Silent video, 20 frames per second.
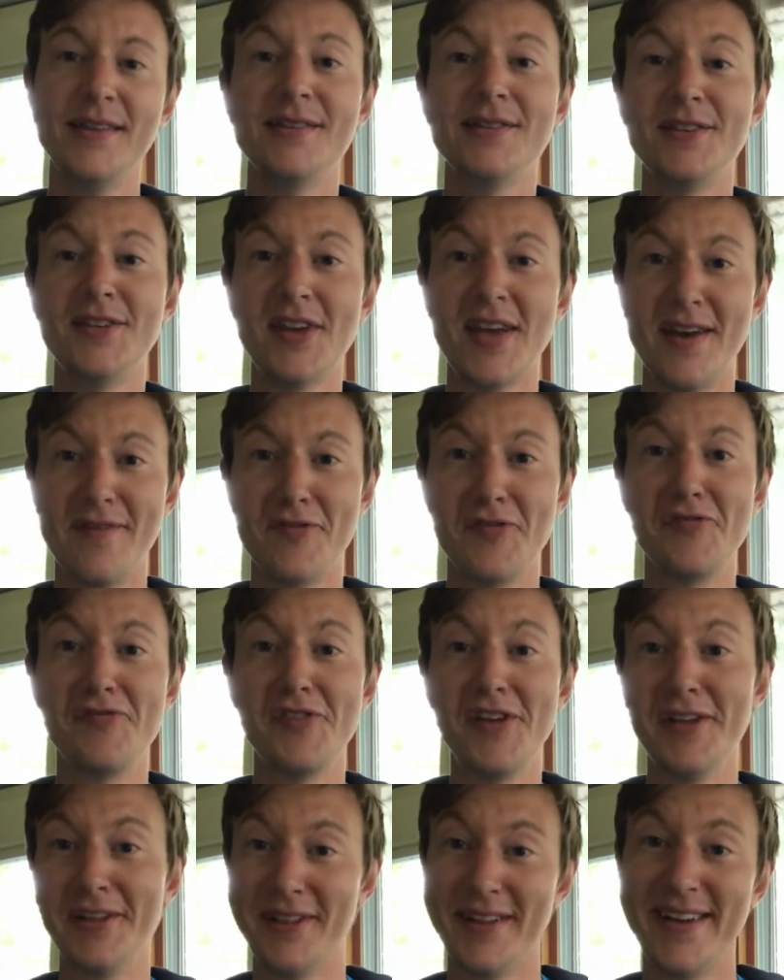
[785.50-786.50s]
Do you ever
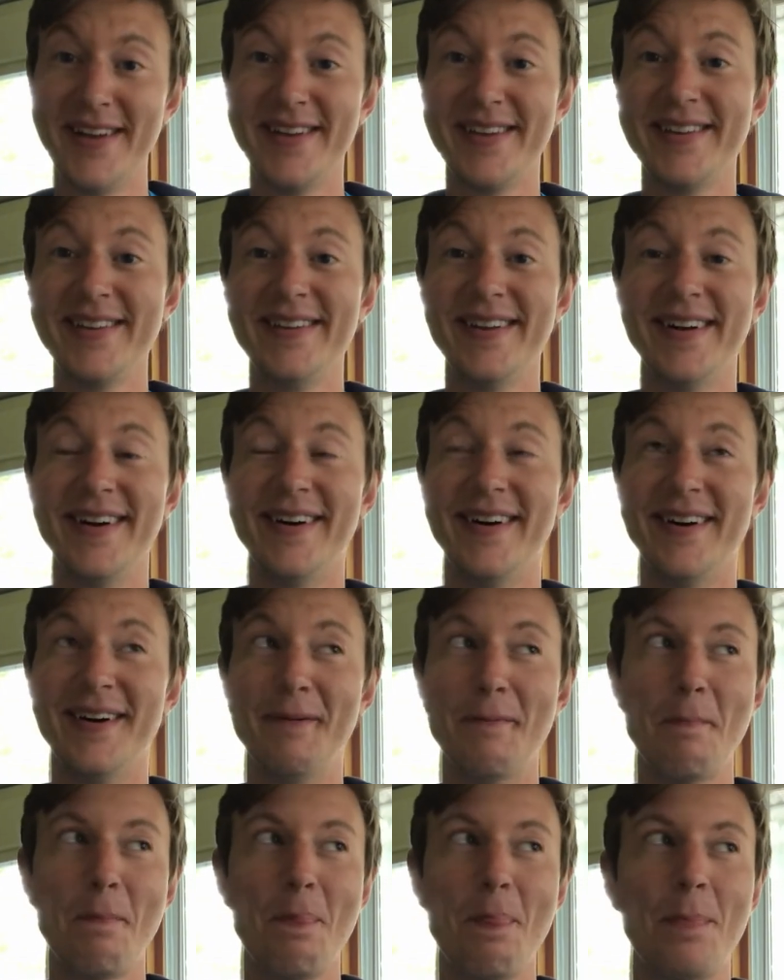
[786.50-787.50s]
feel like,
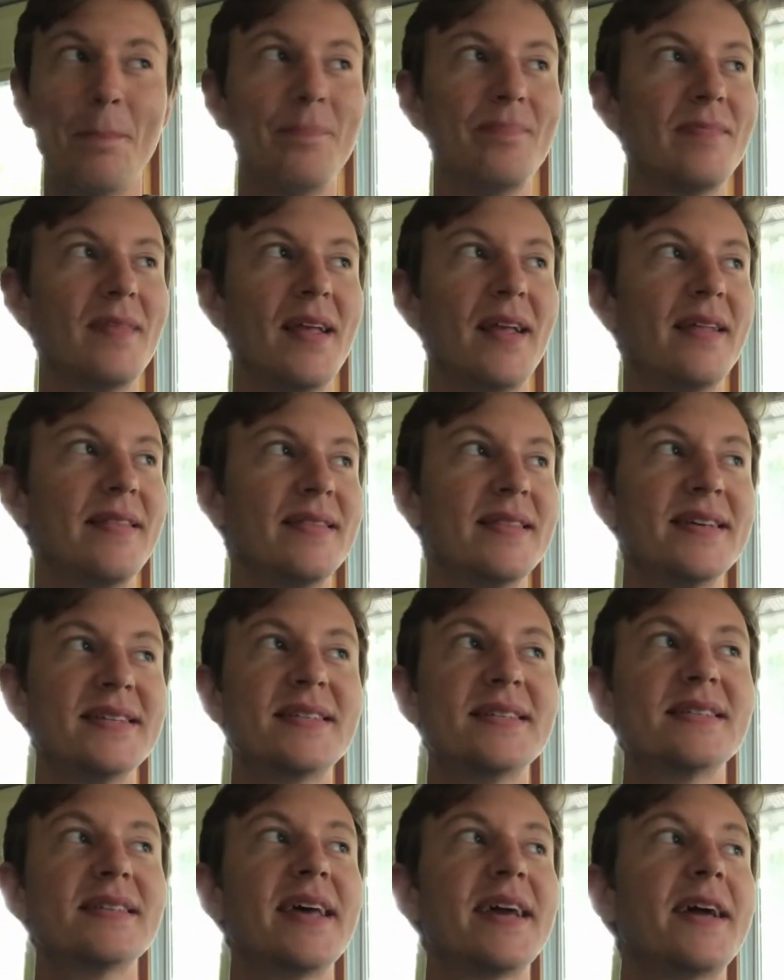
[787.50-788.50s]
this
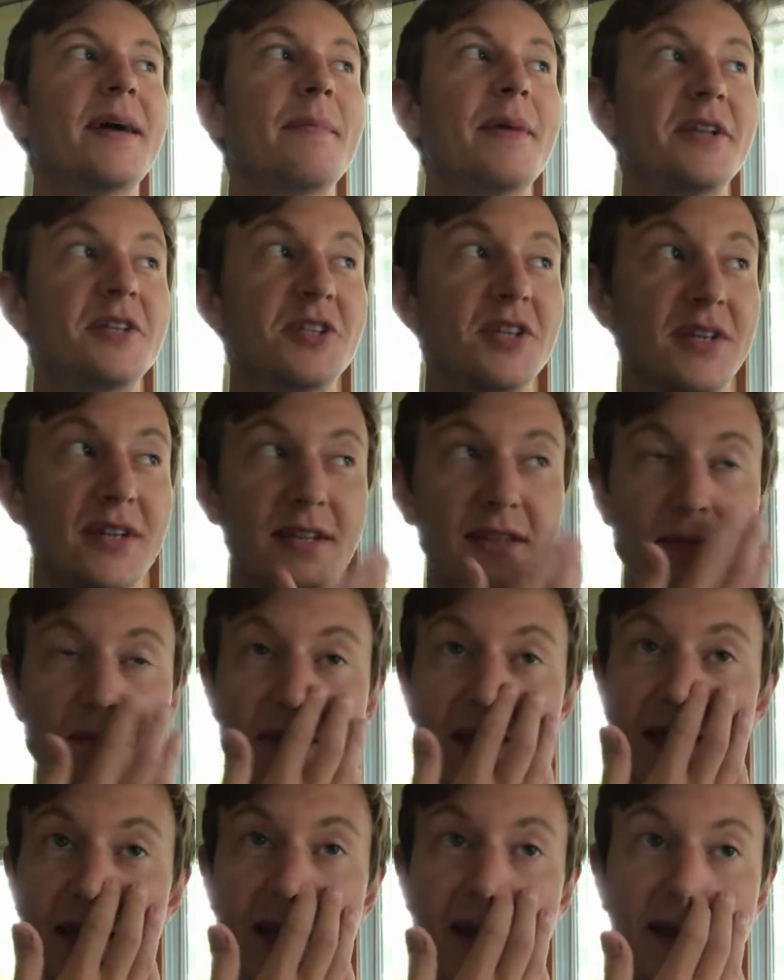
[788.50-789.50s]
is like I mentioned in the
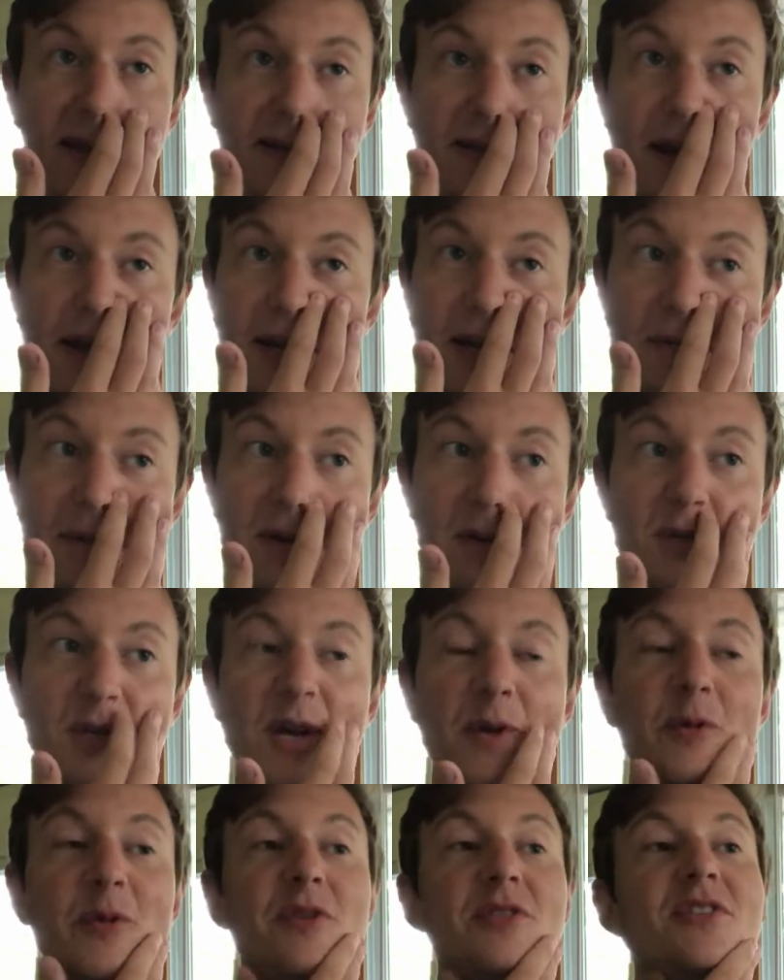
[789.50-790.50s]
beginning, talking about
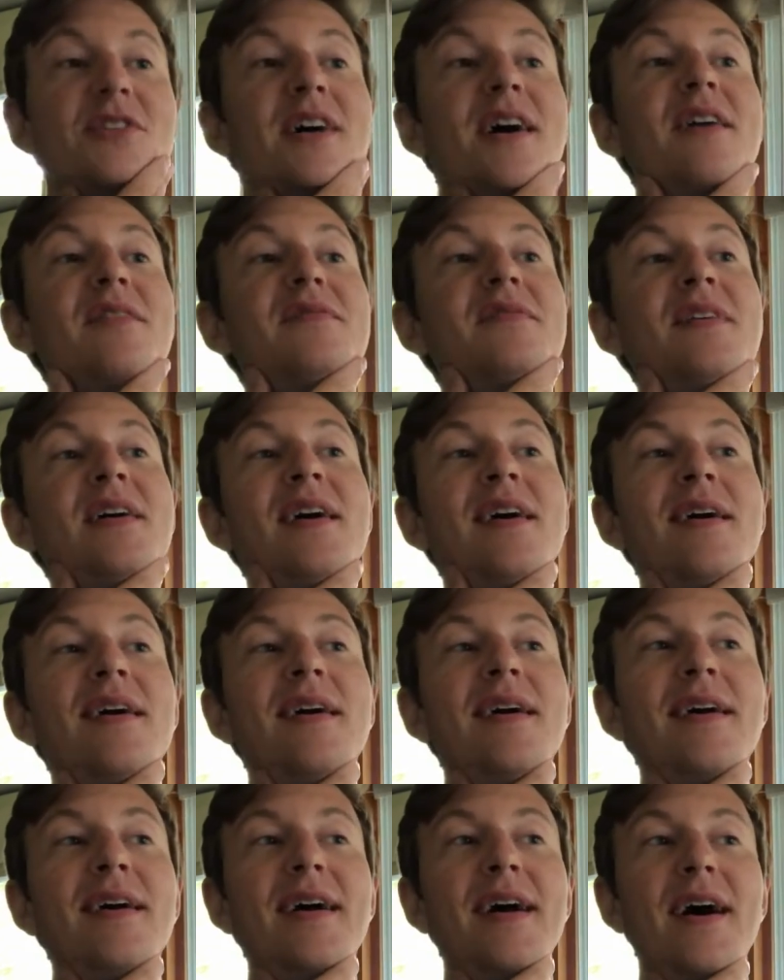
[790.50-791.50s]
general stuff,
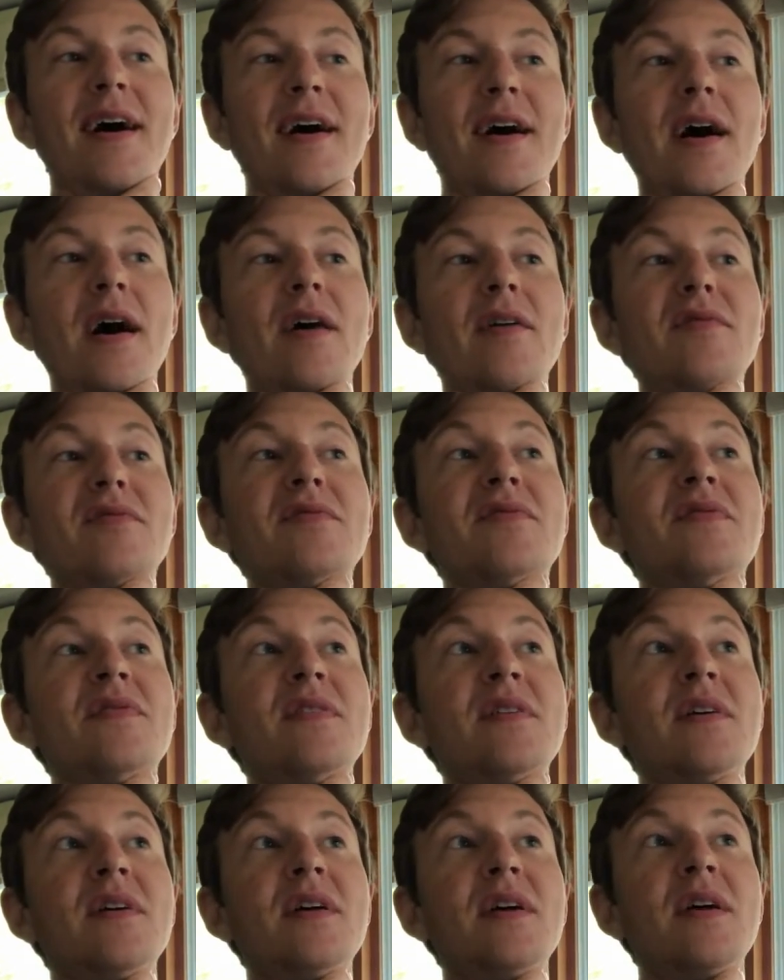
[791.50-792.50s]
of
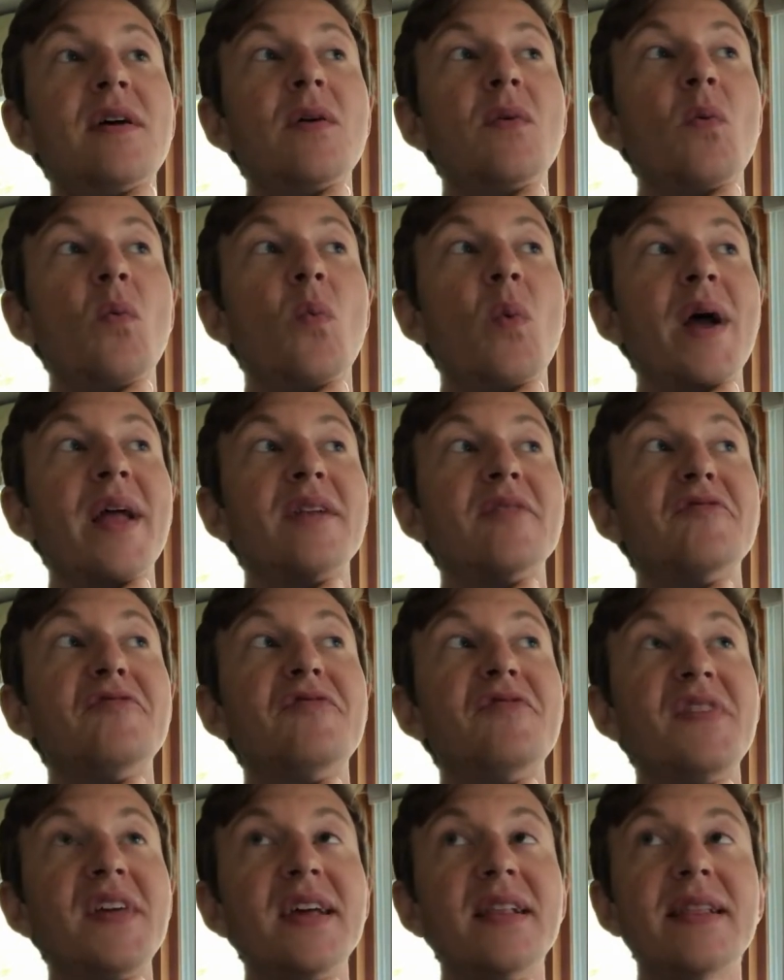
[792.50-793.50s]
when
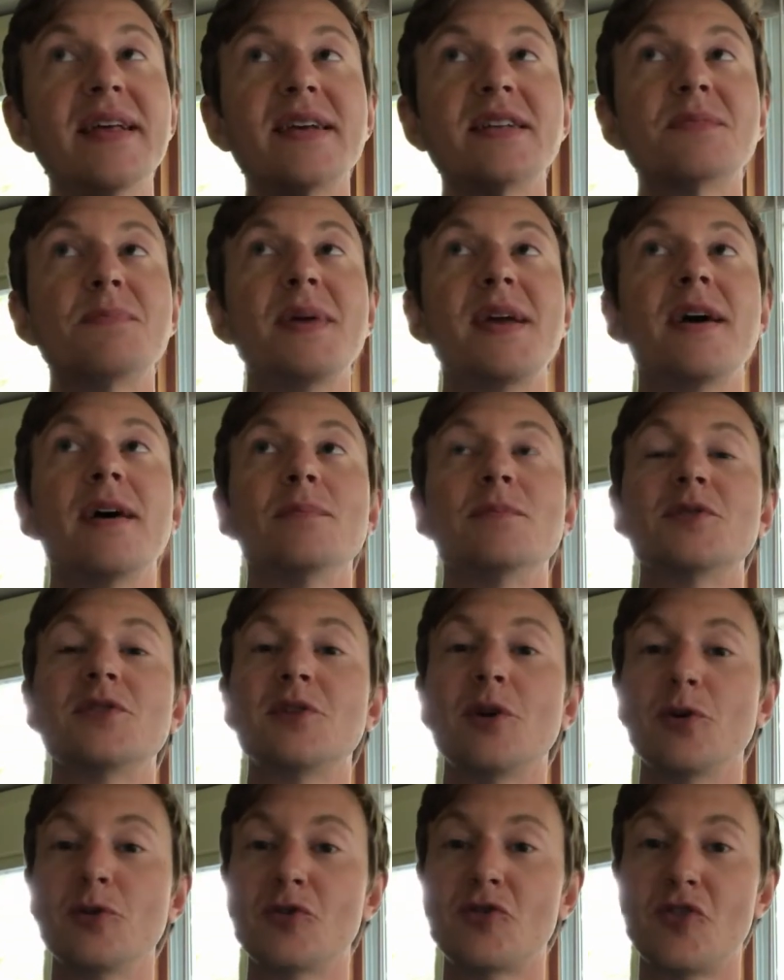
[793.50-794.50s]
feelings become
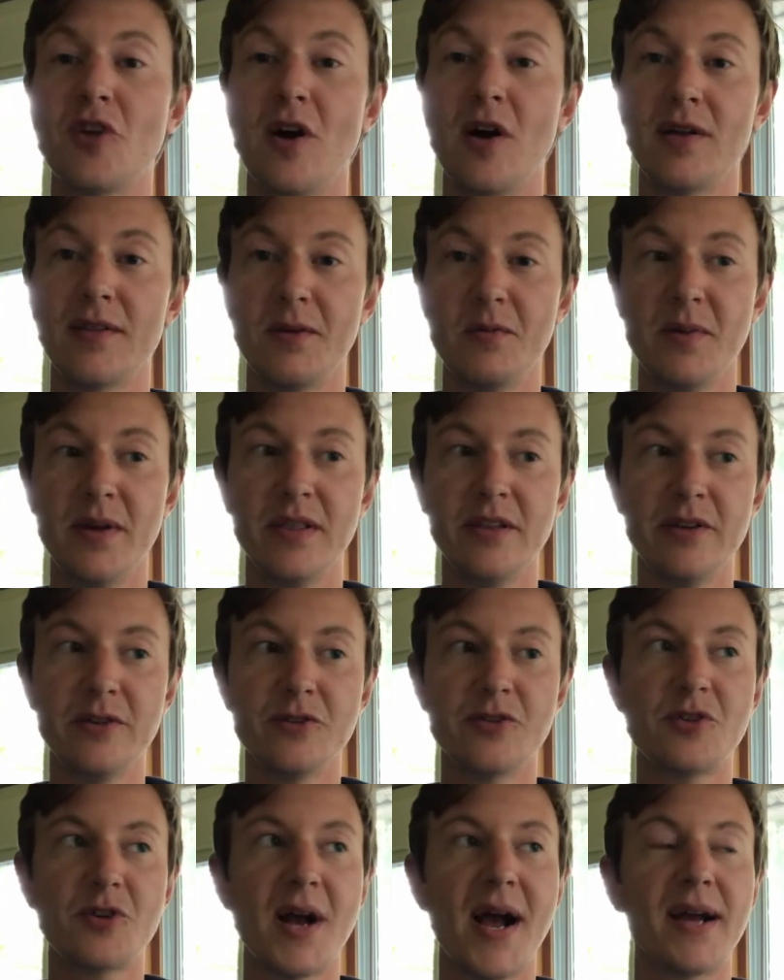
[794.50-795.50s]
so strong that we
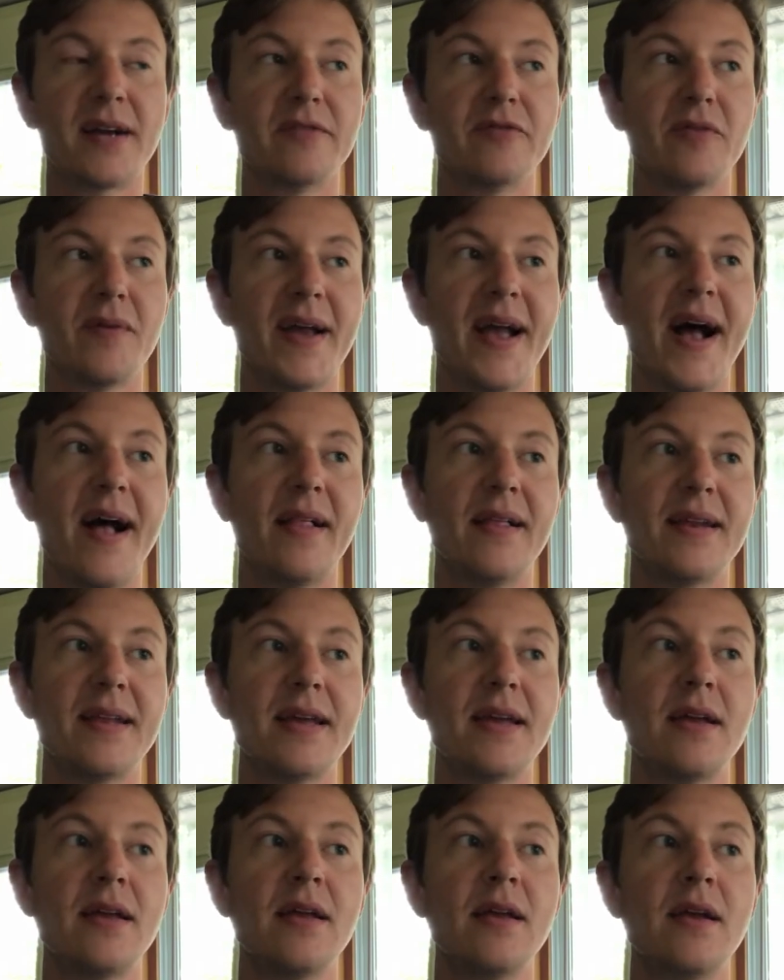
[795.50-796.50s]
lose track of
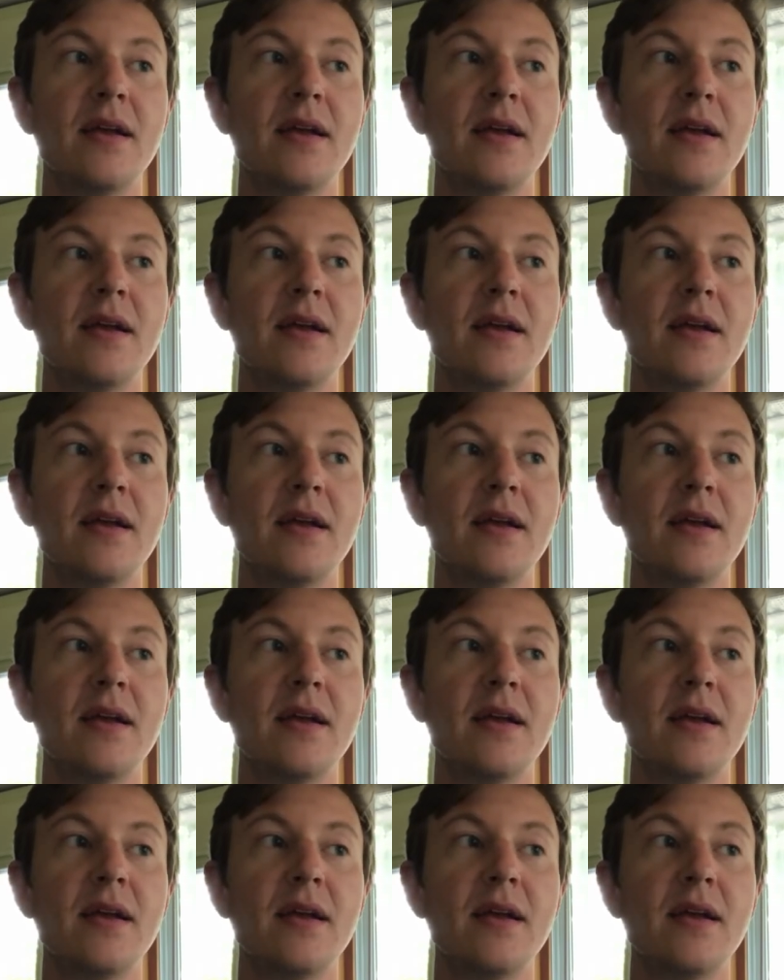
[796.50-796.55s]
reality,